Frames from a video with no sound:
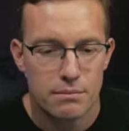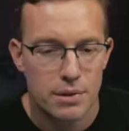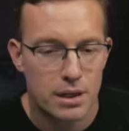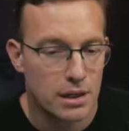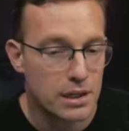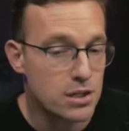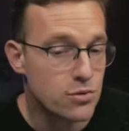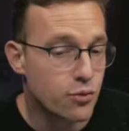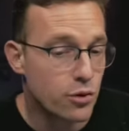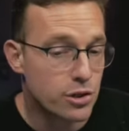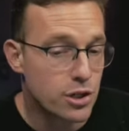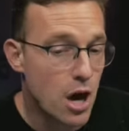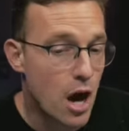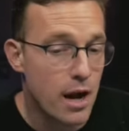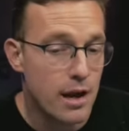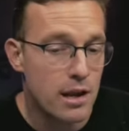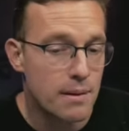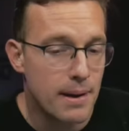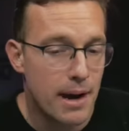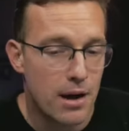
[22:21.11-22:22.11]
But at least we're
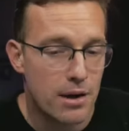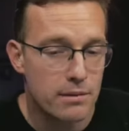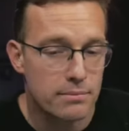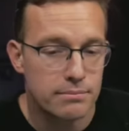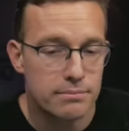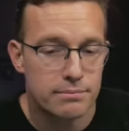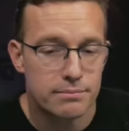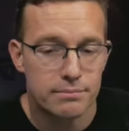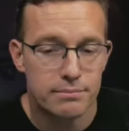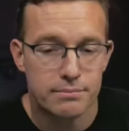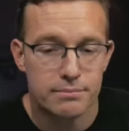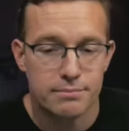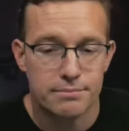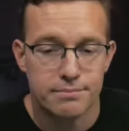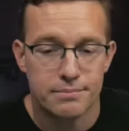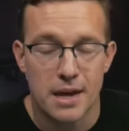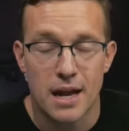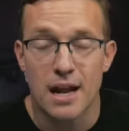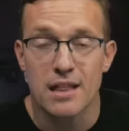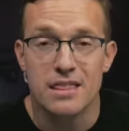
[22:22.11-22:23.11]
talking about it.
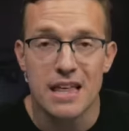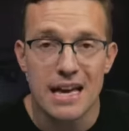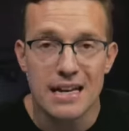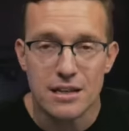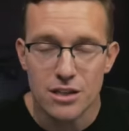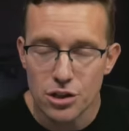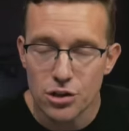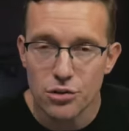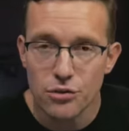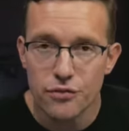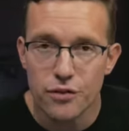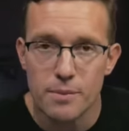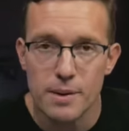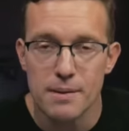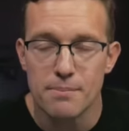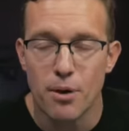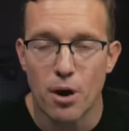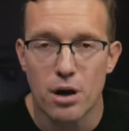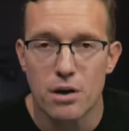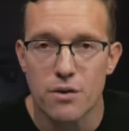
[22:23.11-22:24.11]
And I thank you for
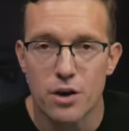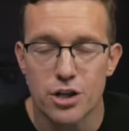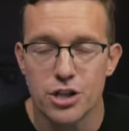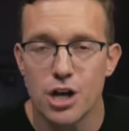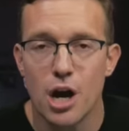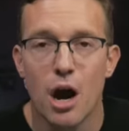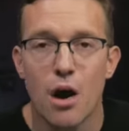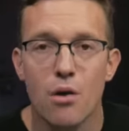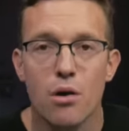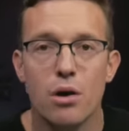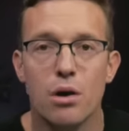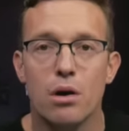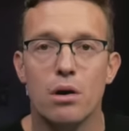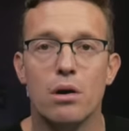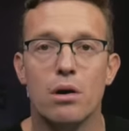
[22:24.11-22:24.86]
being part of our show,